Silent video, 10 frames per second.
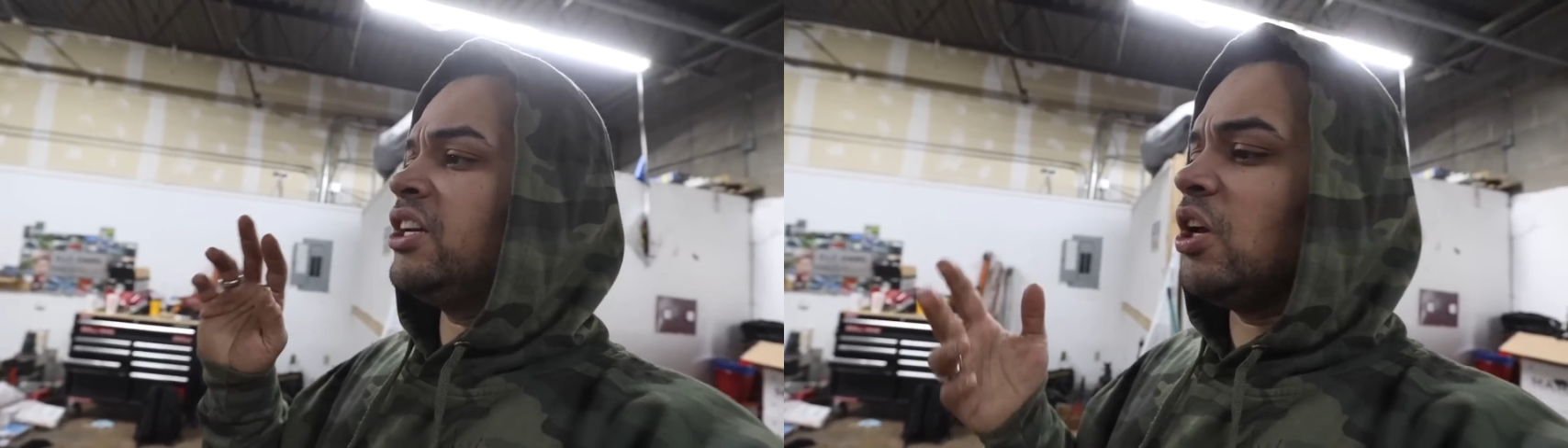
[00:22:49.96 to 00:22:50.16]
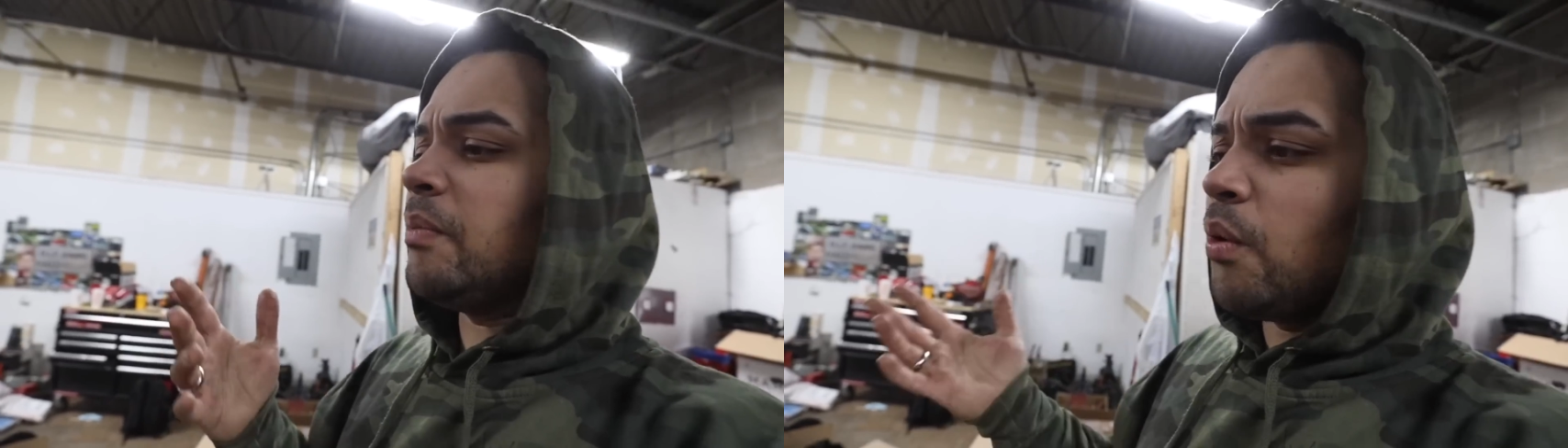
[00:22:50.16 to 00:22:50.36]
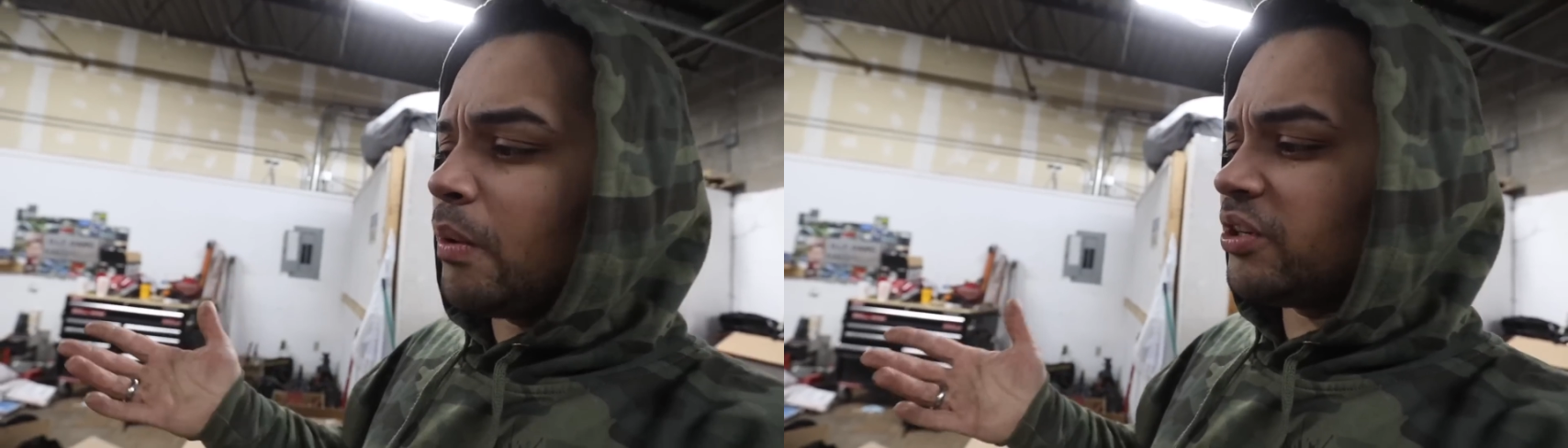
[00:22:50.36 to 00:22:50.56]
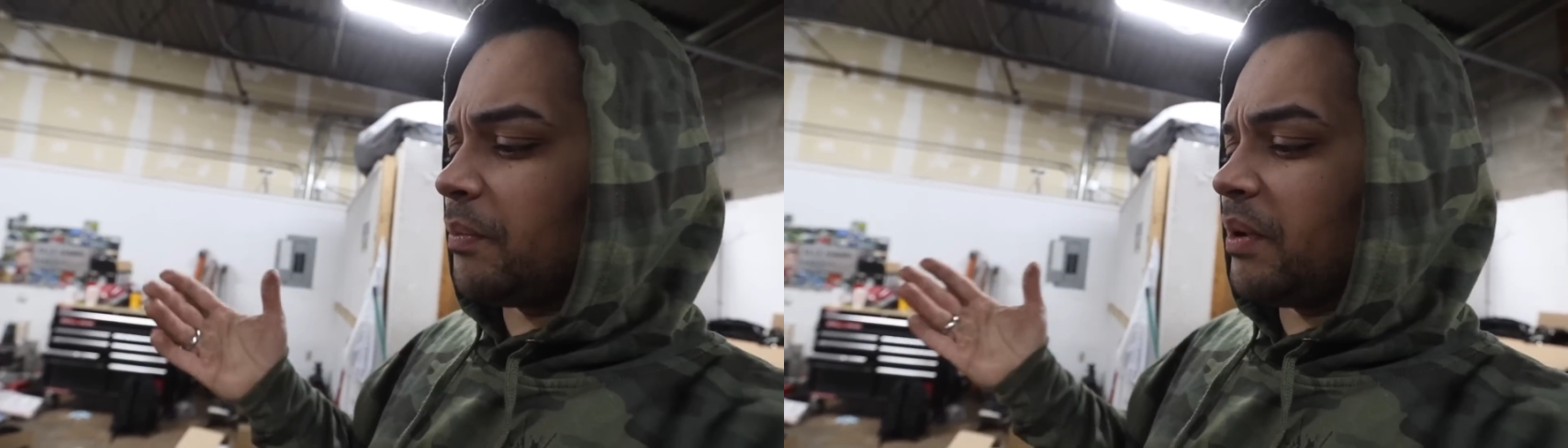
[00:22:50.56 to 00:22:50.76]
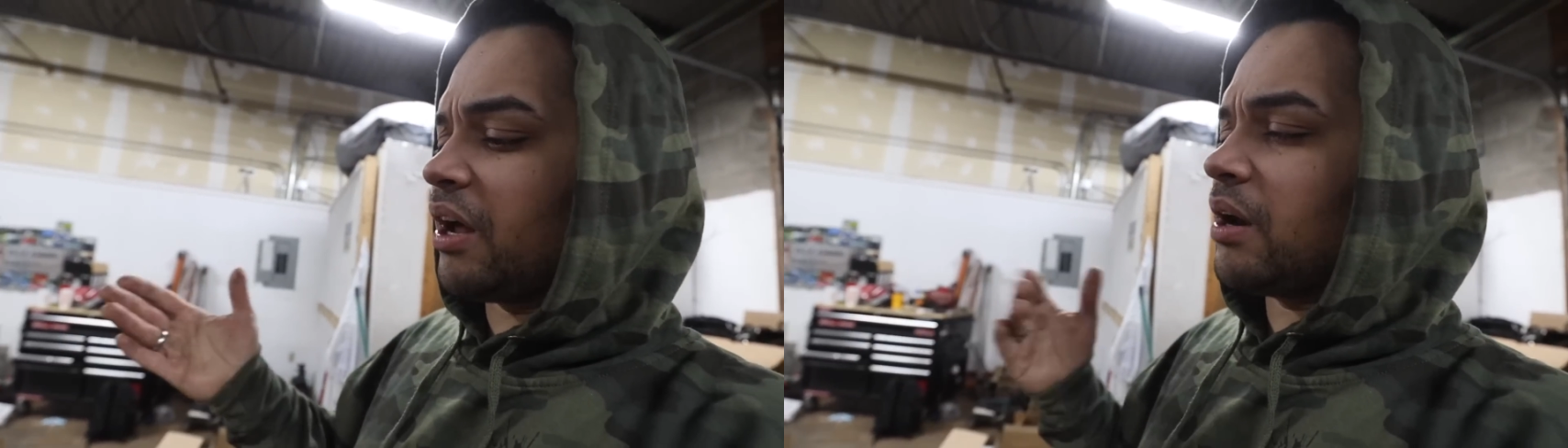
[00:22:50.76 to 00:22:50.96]
It should be
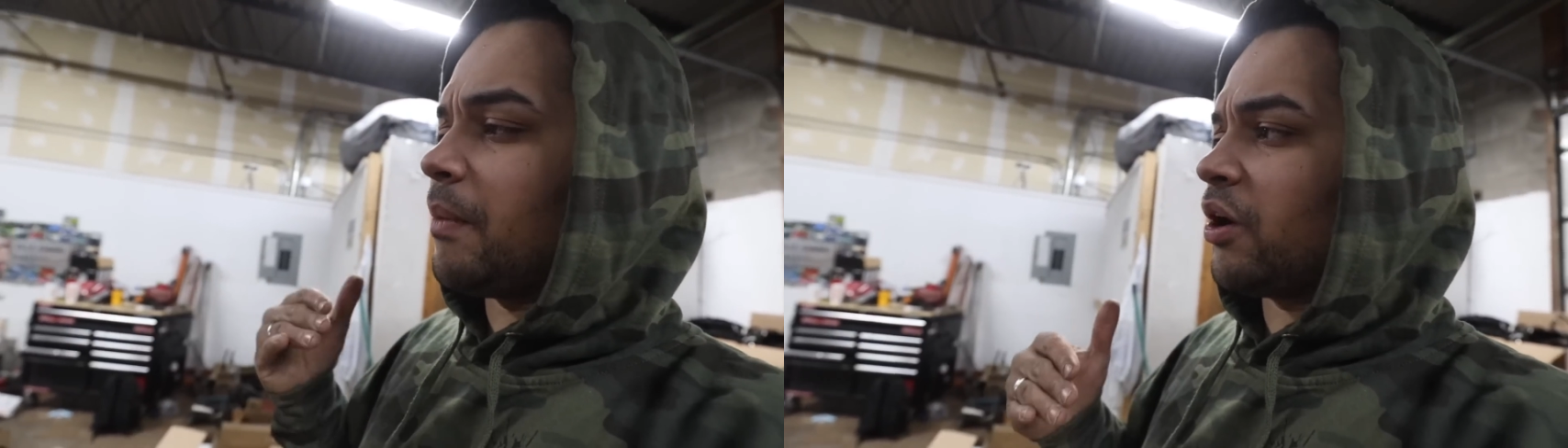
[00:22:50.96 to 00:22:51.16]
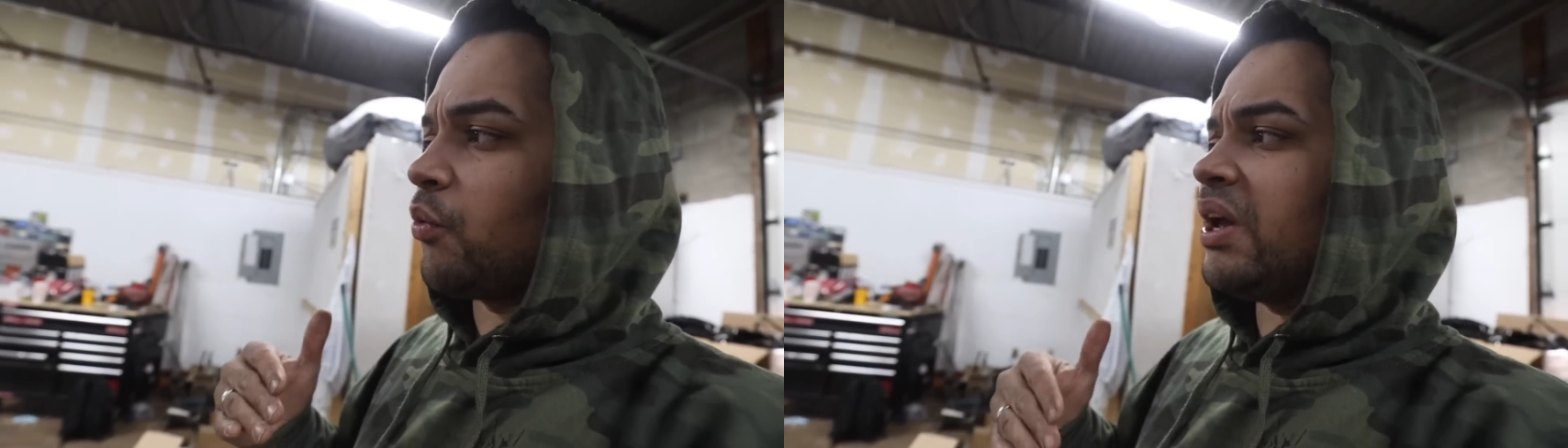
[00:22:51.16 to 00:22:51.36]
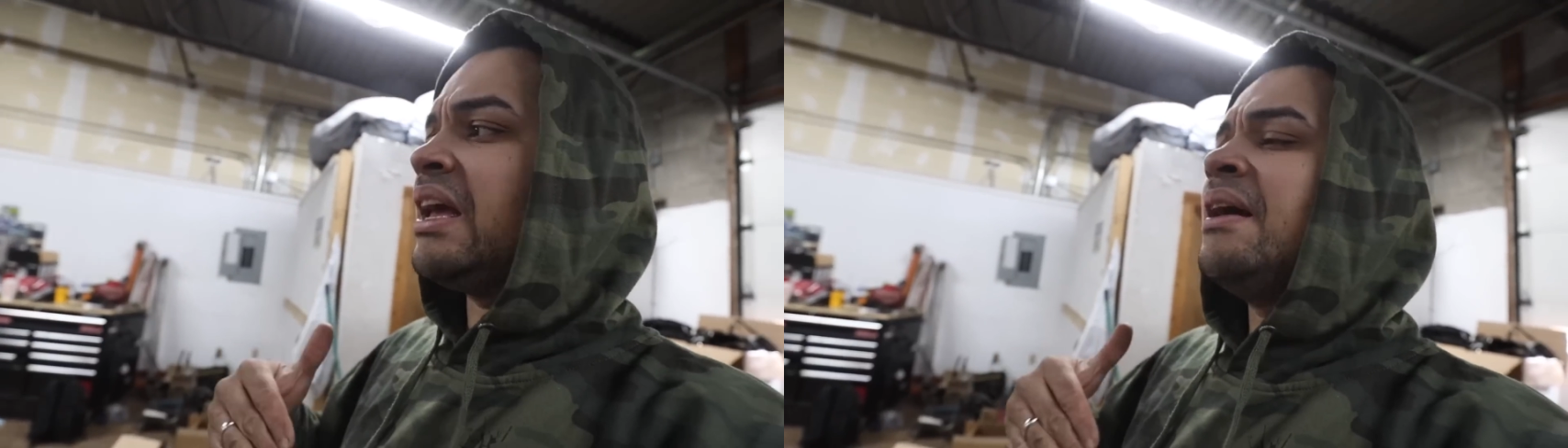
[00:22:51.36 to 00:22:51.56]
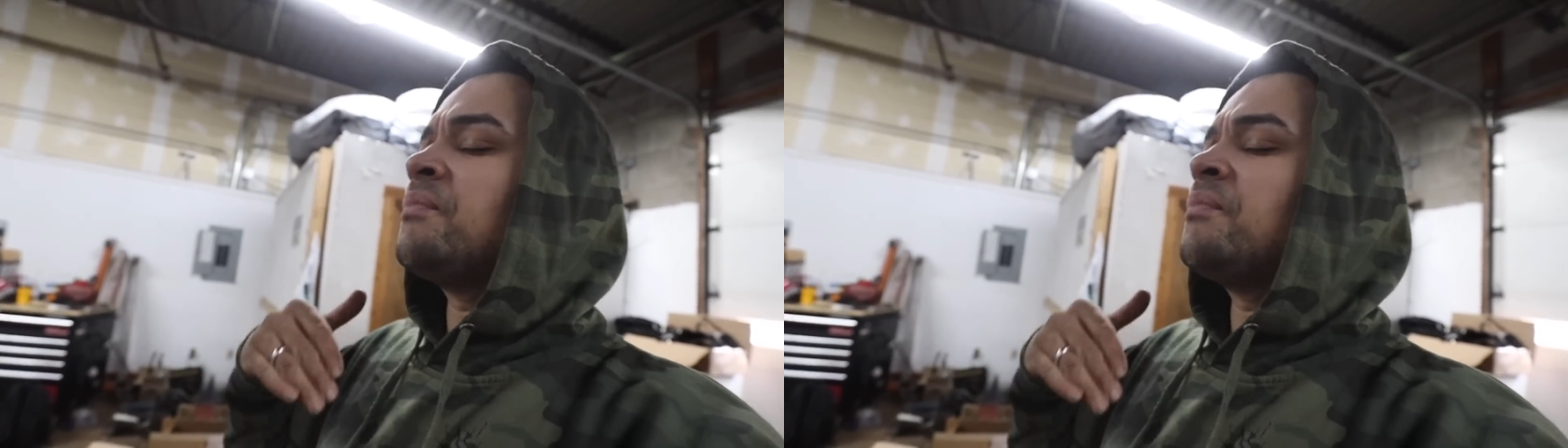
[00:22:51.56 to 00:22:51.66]
shipping out in about a week.